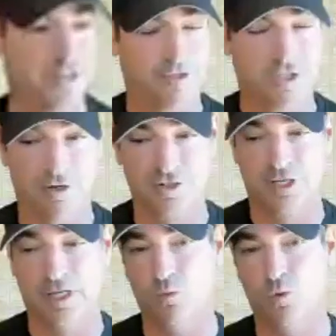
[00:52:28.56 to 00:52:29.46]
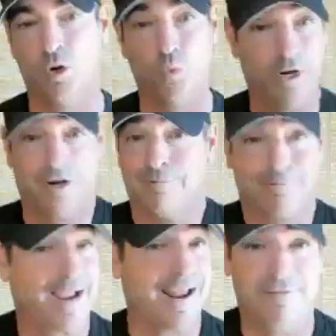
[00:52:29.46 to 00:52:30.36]
seriously, you know, we're
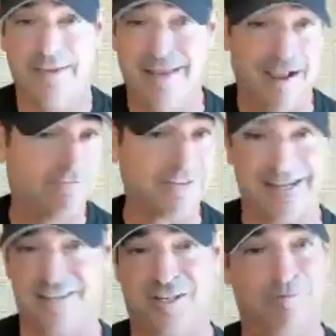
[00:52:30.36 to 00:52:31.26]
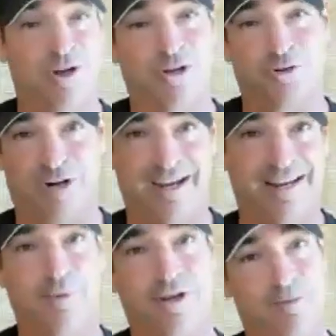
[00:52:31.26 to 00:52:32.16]
kind of in alpha testing mode, right?
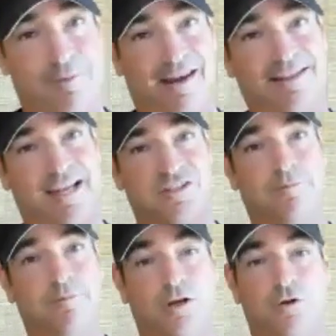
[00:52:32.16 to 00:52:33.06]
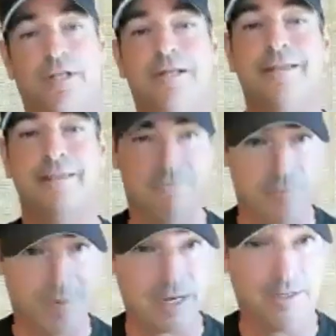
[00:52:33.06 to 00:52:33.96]
And we go to beta testing mode. If it
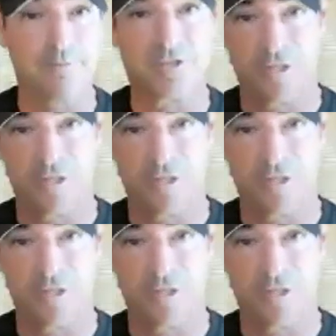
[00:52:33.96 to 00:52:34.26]
becomes,